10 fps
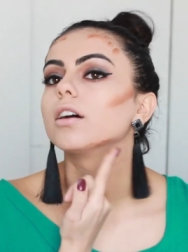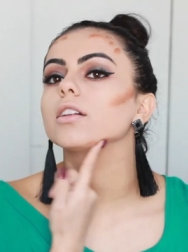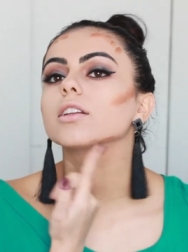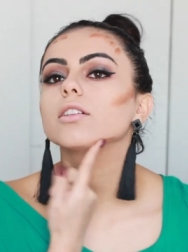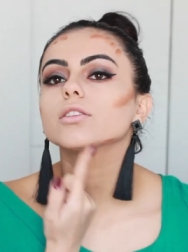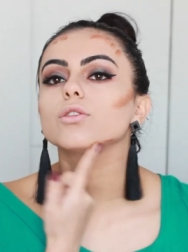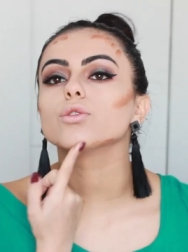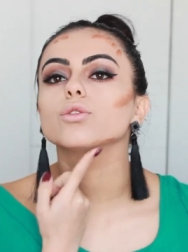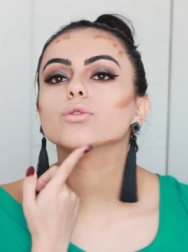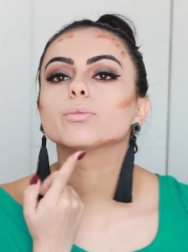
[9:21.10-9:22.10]
a little
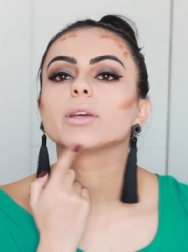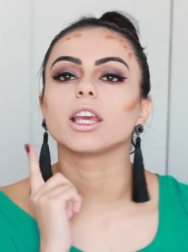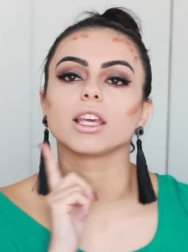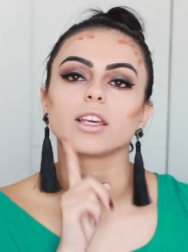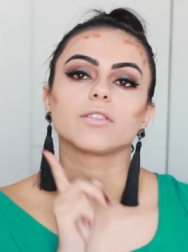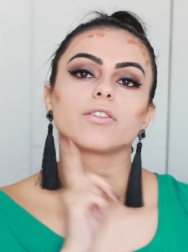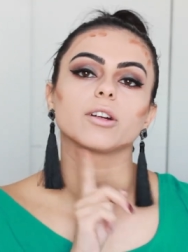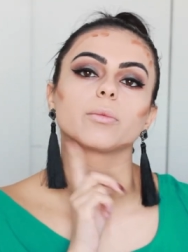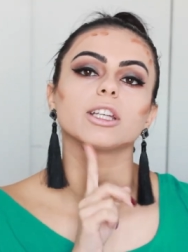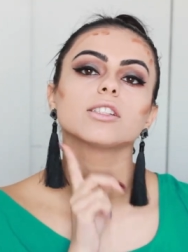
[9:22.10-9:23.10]
too pinky
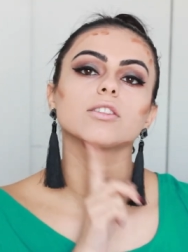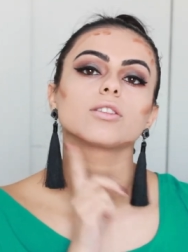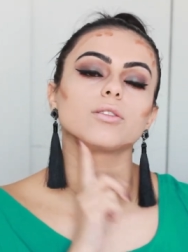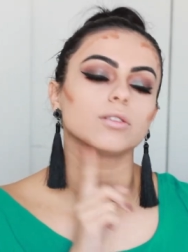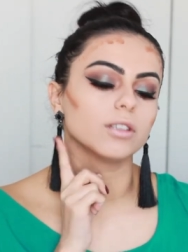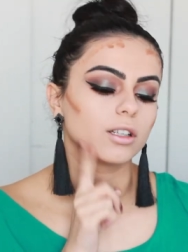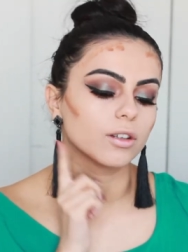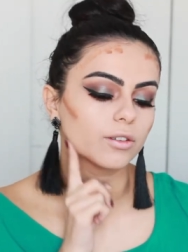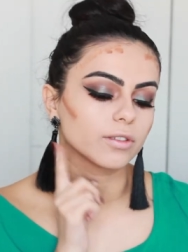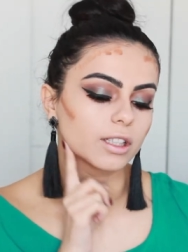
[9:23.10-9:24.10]
for me, so
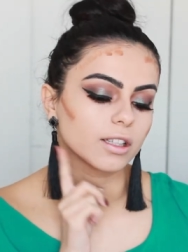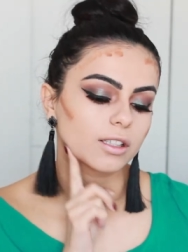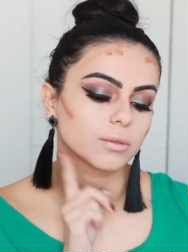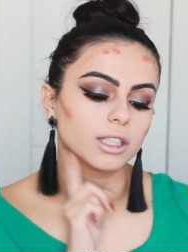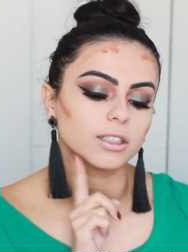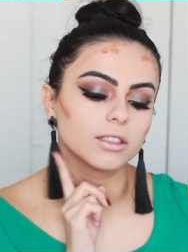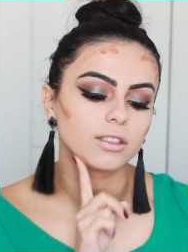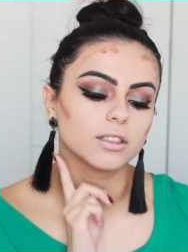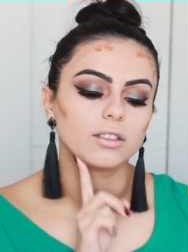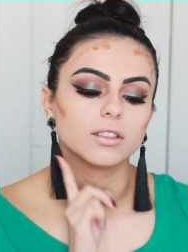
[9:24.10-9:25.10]
hopefully this will
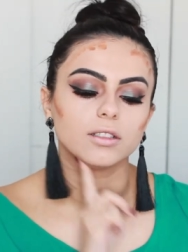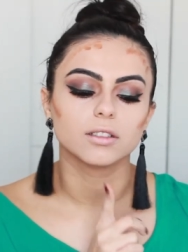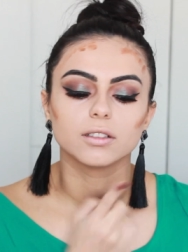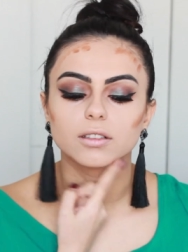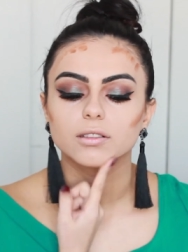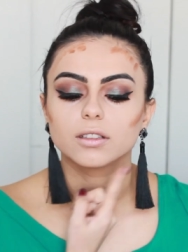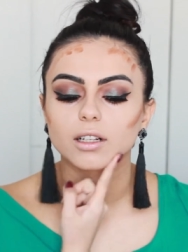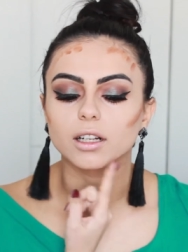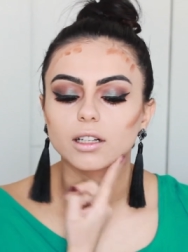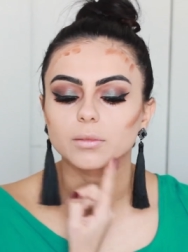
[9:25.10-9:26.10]

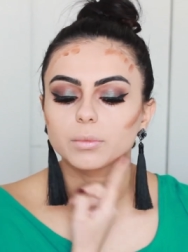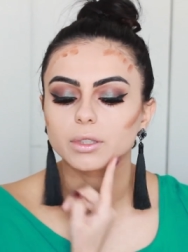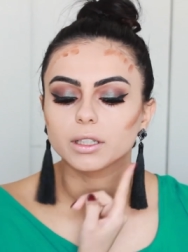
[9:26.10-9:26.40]
help.